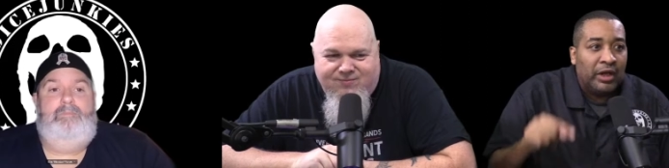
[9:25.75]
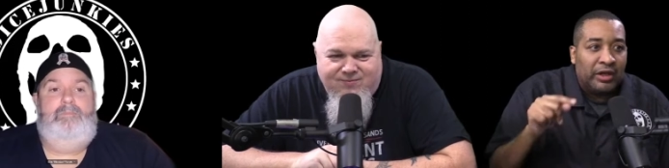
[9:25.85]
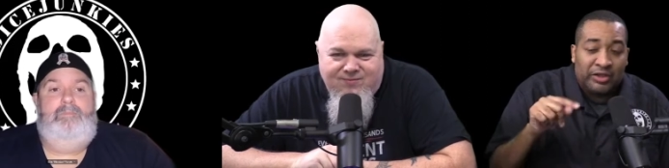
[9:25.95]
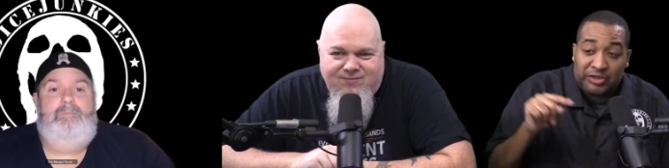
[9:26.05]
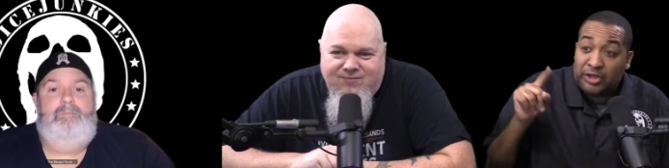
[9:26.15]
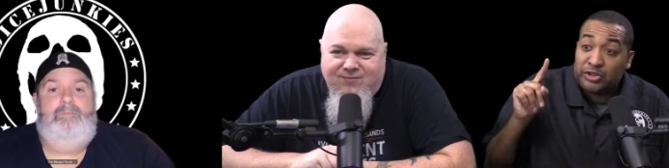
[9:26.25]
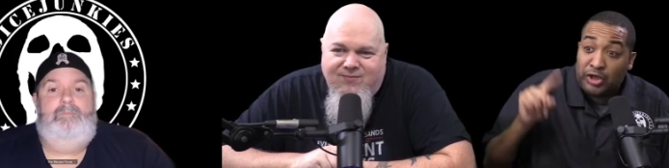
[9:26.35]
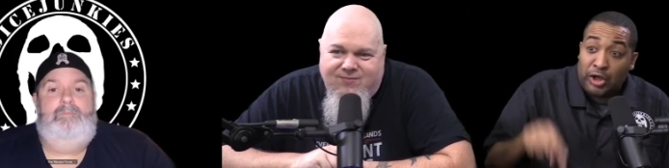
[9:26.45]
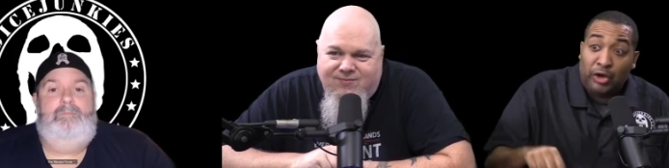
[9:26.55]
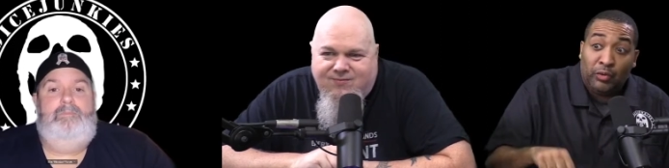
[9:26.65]
Speaker 1: Because there's
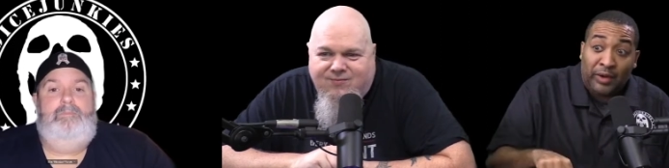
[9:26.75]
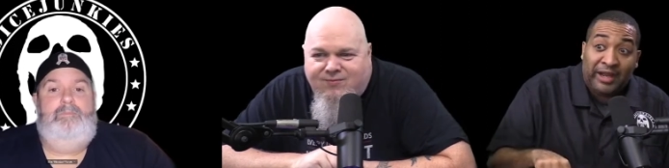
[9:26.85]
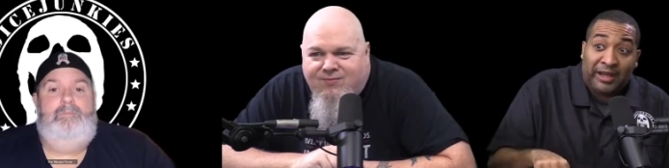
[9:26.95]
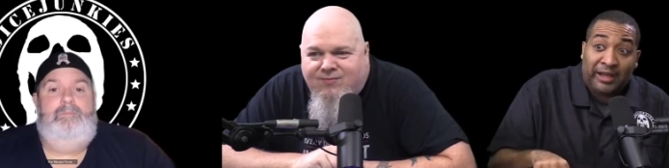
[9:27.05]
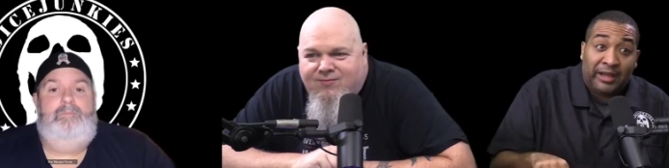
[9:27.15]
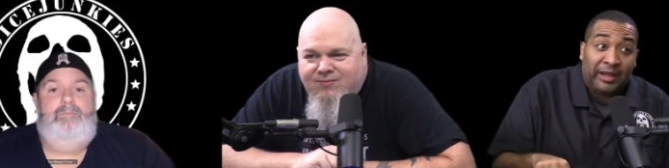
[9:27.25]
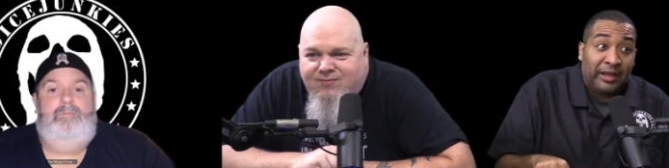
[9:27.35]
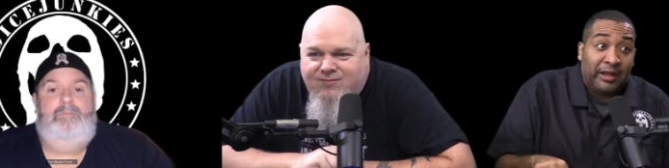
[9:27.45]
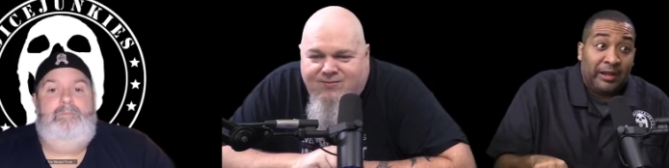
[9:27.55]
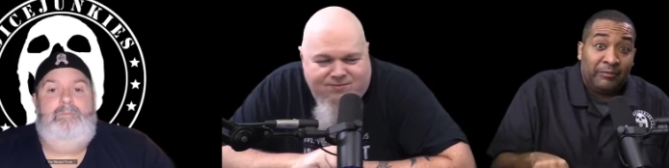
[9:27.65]
no way
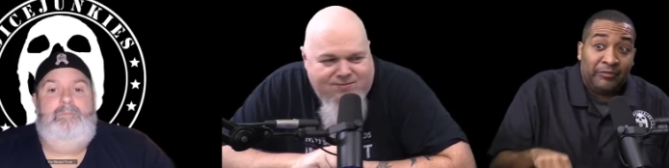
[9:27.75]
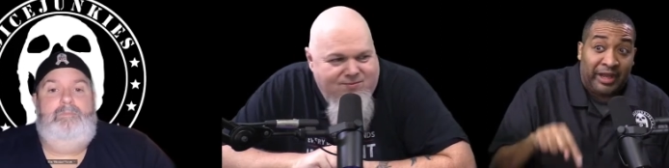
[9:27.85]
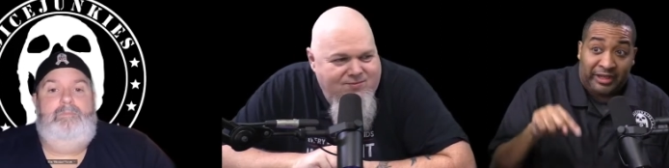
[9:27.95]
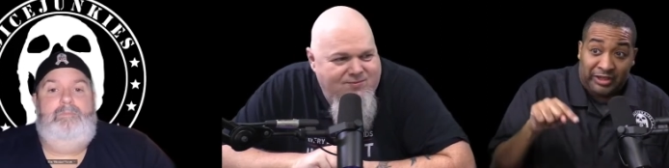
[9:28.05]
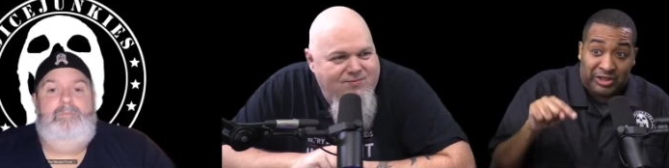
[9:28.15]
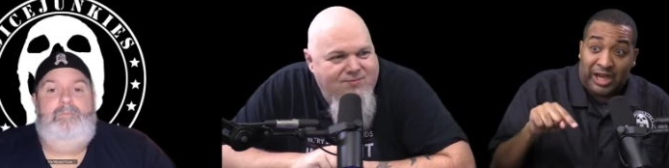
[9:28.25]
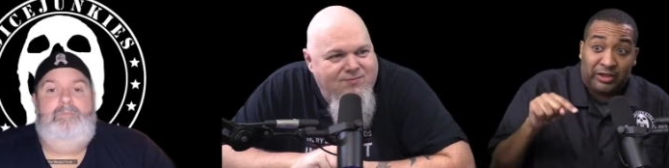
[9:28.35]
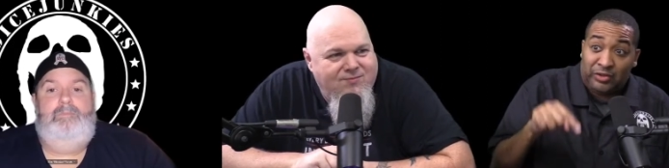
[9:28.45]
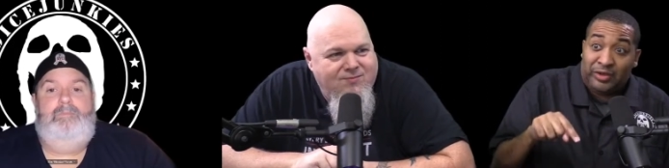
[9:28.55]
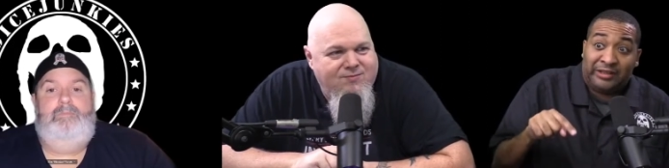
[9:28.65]
they can try to
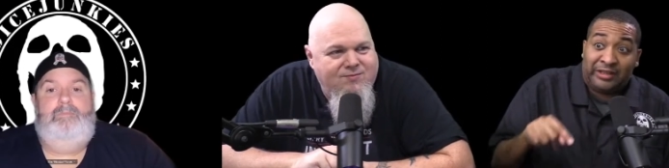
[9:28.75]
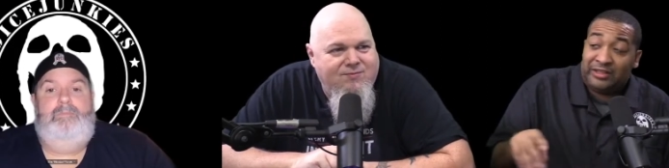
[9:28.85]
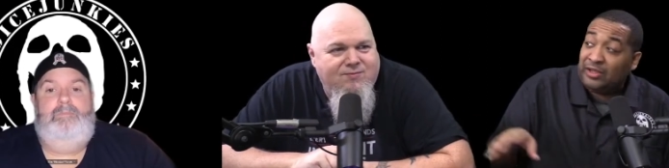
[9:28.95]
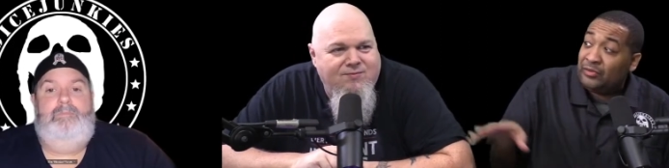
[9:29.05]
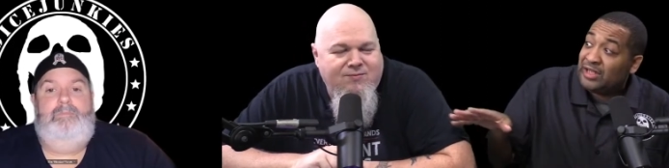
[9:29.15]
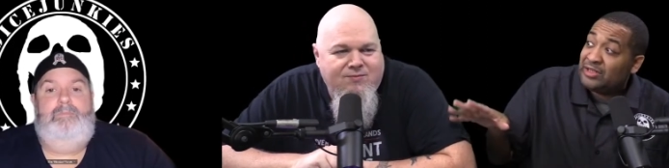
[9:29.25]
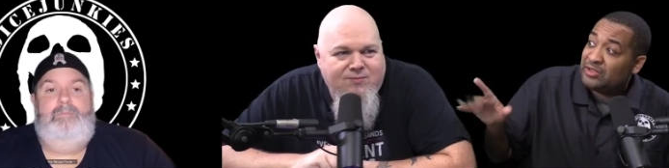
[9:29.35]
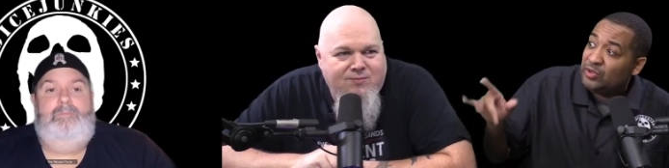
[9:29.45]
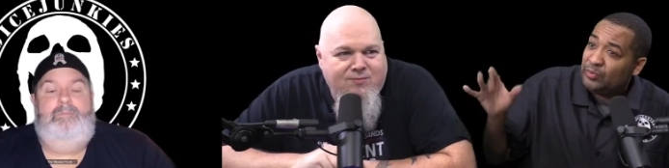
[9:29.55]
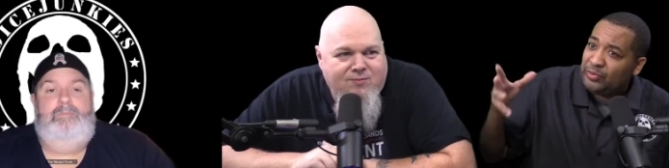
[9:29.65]
do like they did with that
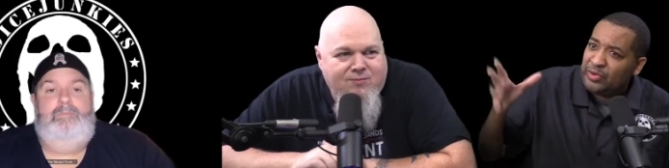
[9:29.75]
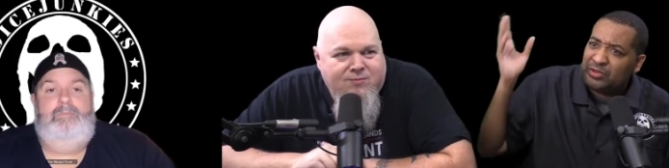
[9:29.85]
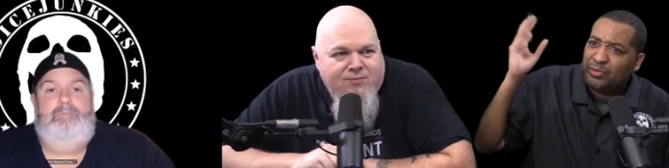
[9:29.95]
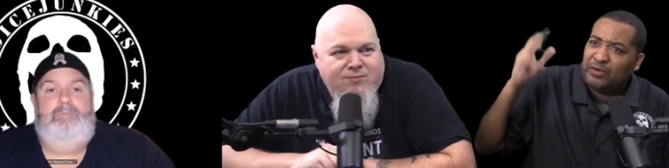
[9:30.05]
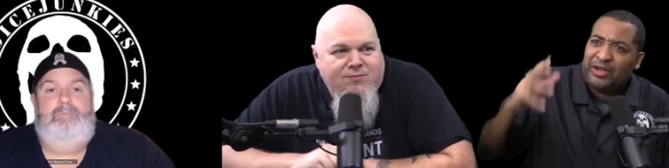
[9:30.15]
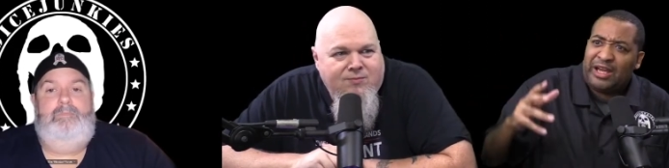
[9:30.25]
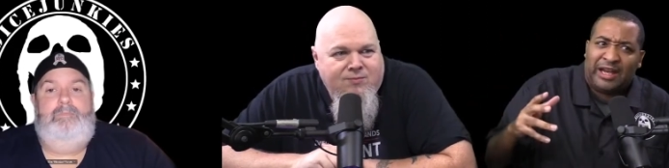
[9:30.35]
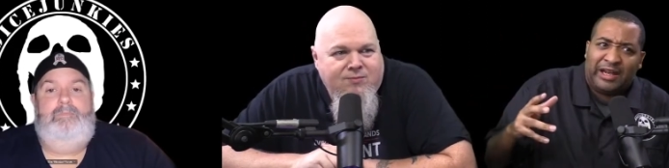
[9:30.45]
stupid. What was the movie that had like